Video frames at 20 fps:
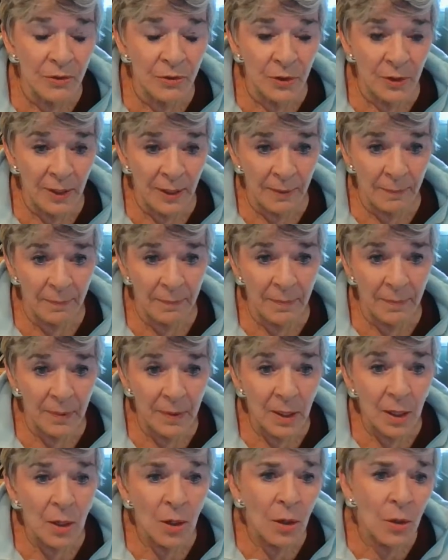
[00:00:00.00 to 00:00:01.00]
for them.
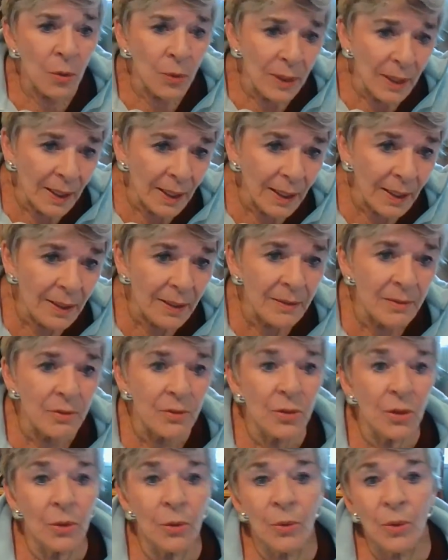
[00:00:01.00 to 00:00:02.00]
Okay, and
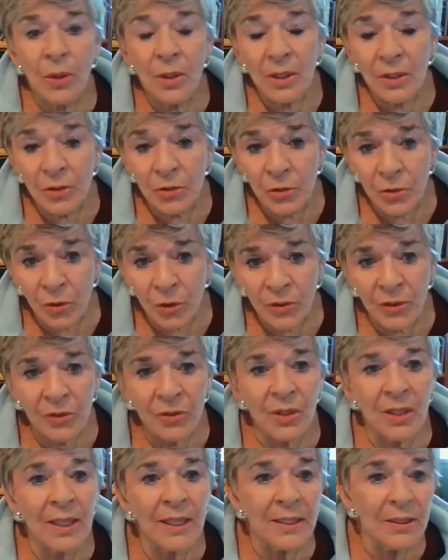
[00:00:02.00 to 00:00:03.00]
so you saw the
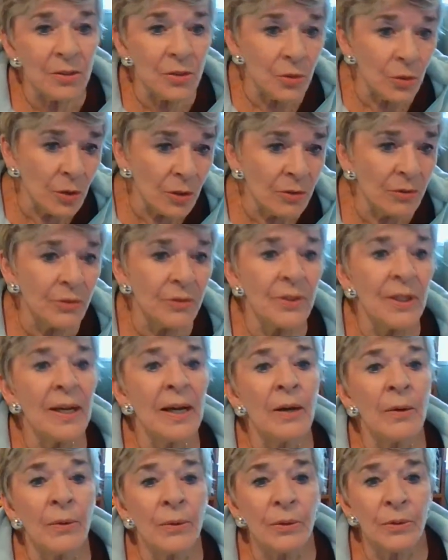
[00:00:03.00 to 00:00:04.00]
light, you saw the
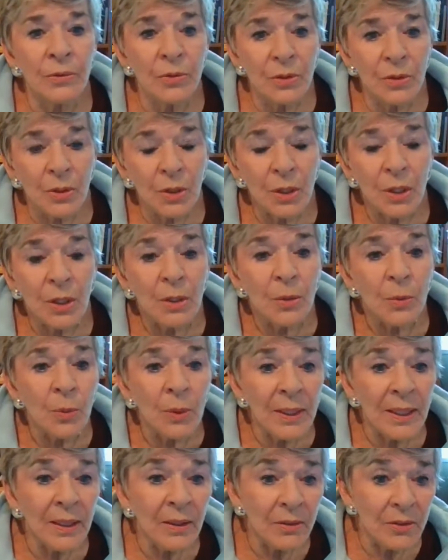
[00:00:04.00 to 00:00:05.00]
flowers.
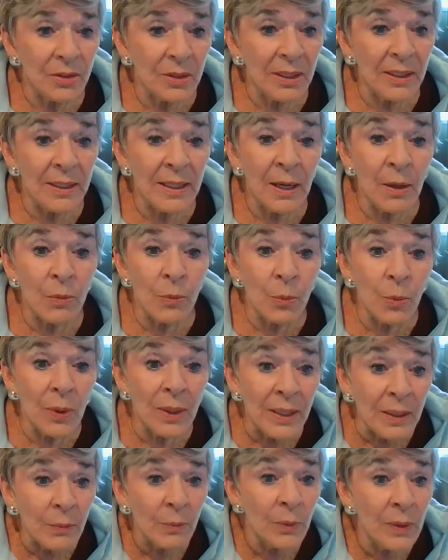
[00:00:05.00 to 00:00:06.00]
What else? And now
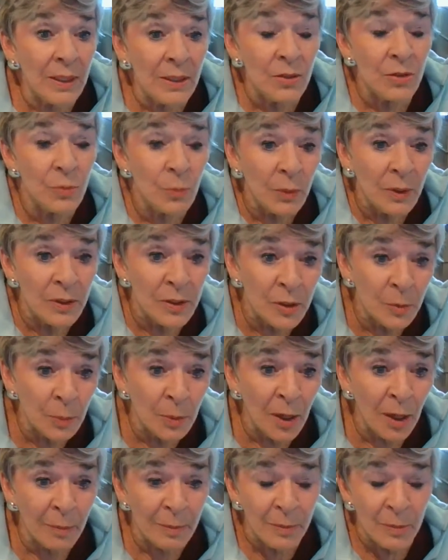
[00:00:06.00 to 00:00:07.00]
what's the
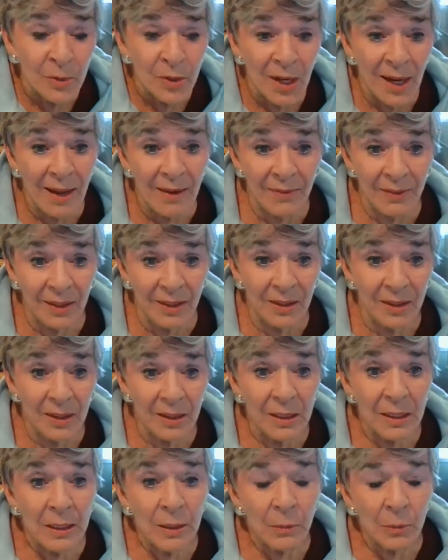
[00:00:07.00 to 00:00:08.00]
problem you're having?
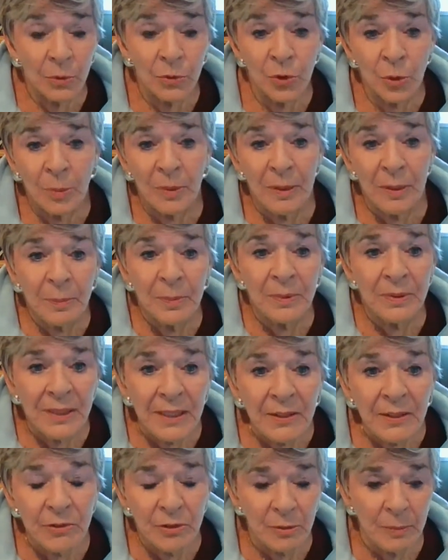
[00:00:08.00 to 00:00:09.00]
Well, nobody
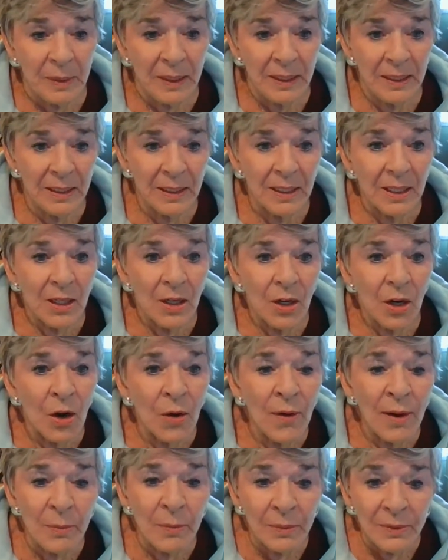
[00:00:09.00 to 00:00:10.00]
believes me. All
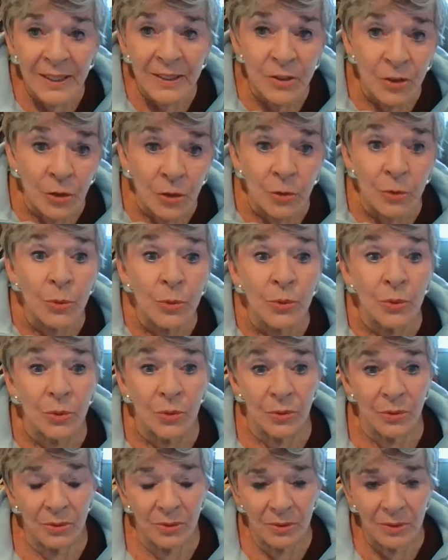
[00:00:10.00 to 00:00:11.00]
right, well, let's
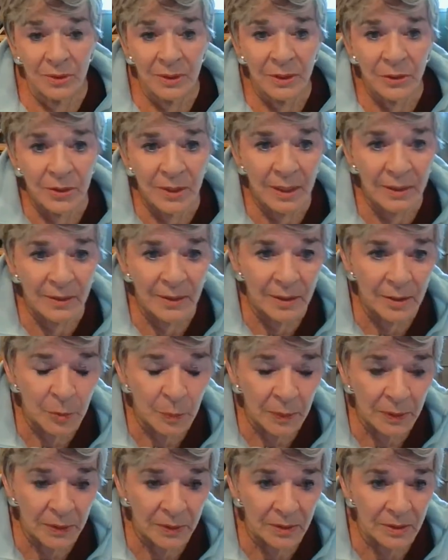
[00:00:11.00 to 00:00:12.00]
Google near-death
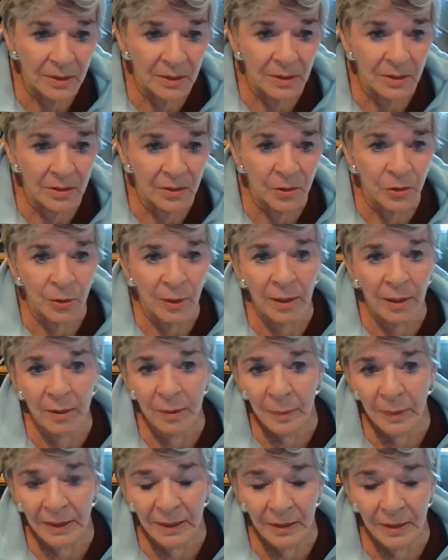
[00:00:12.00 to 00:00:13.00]
experiences or
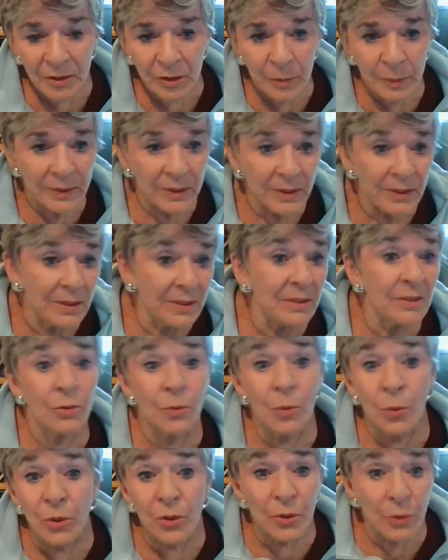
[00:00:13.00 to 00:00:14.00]
out-of-body experiences
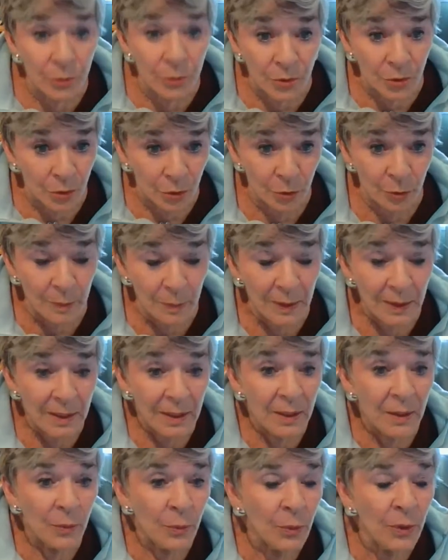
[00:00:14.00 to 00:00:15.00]
or YouTube,
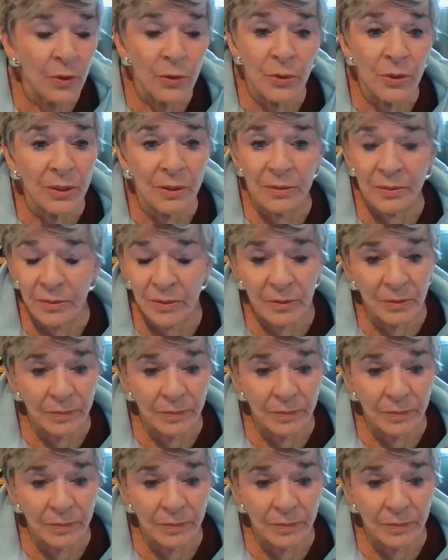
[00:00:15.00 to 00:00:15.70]
where you can